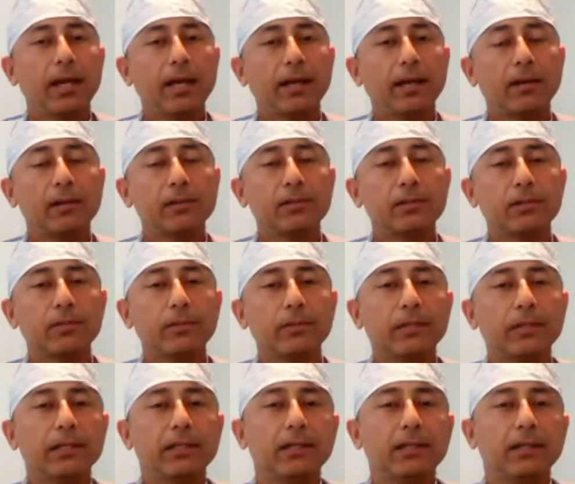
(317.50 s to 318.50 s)
And also
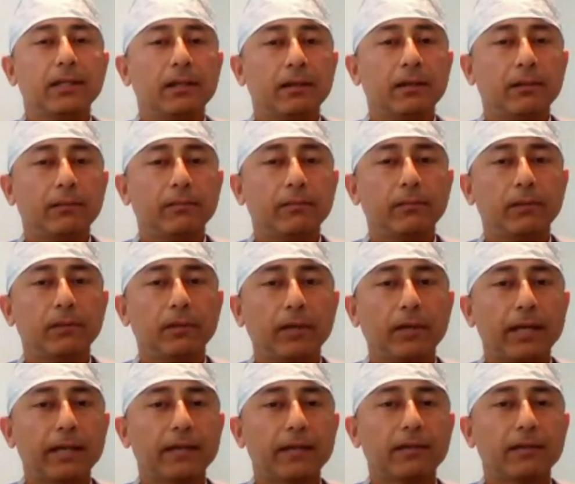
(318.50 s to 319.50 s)
we'll
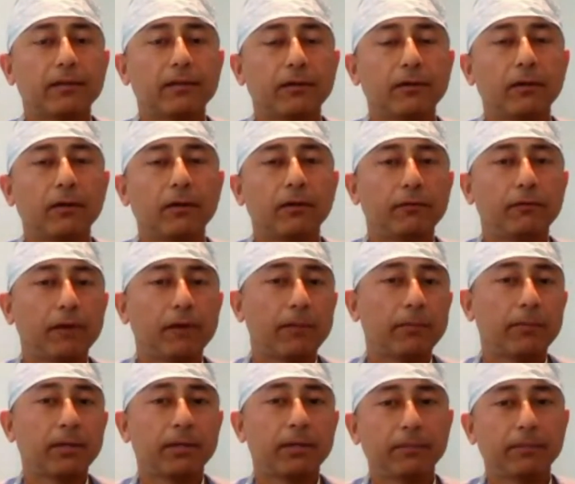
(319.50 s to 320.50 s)
look at
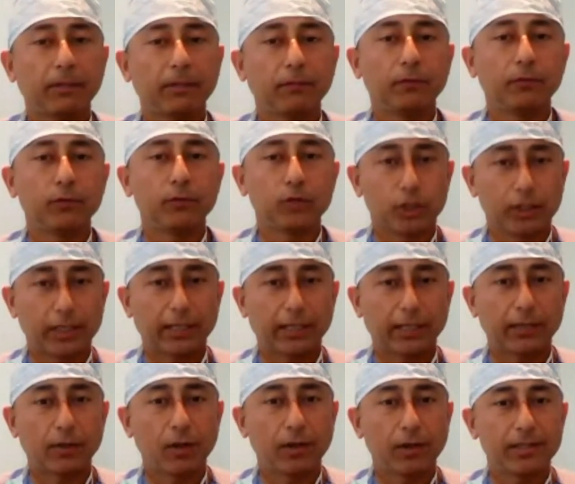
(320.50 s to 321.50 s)
upcoming future
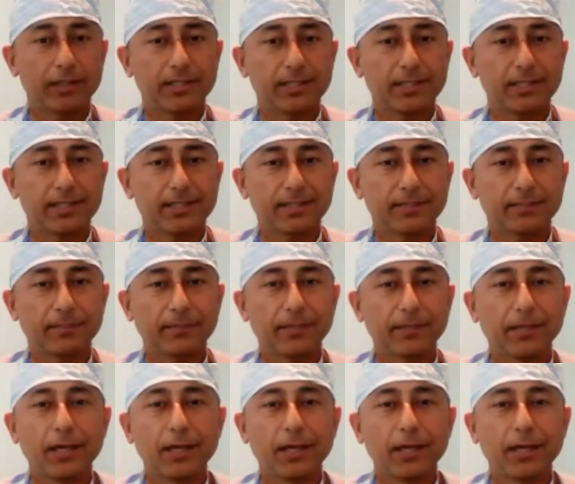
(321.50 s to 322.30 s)
technologies.